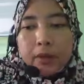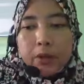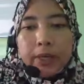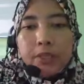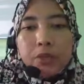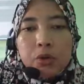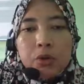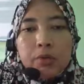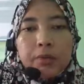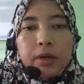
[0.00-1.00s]
Okay,
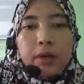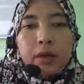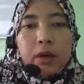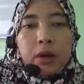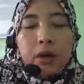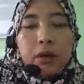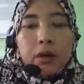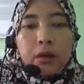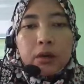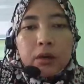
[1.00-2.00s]
so
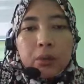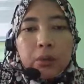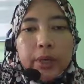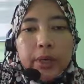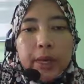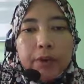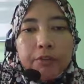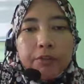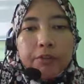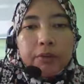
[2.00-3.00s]
we
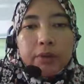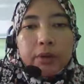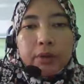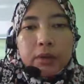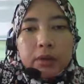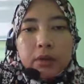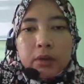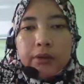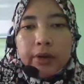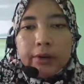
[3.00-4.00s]
have
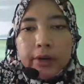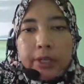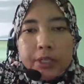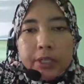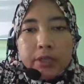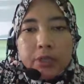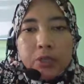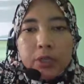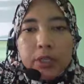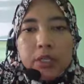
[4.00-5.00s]
rearranged it.
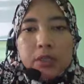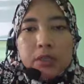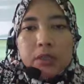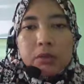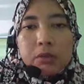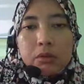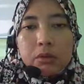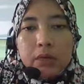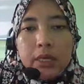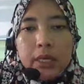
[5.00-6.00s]
So this
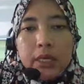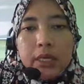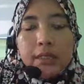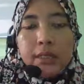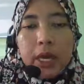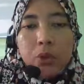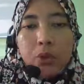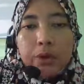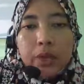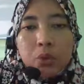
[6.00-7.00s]
is
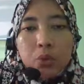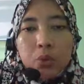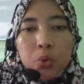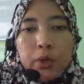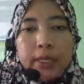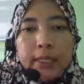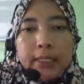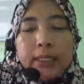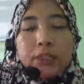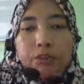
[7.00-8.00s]
according to the
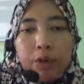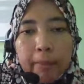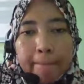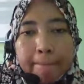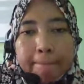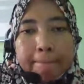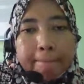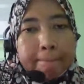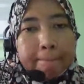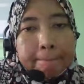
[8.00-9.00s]
third form,
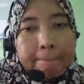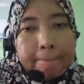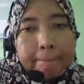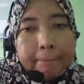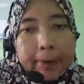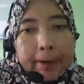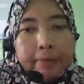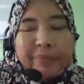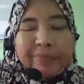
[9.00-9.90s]
right?